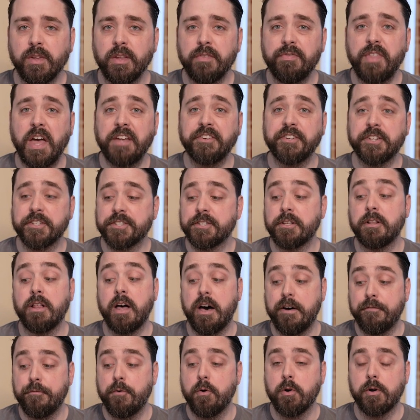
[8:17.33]
that does a
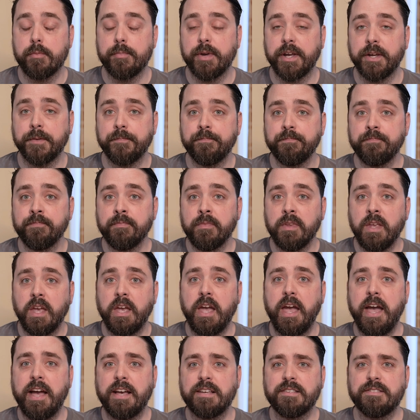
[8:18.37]
lot for me. It
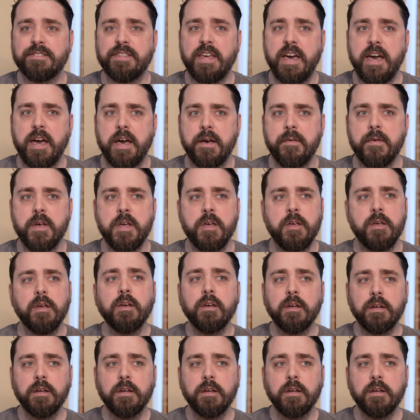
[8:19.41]
has that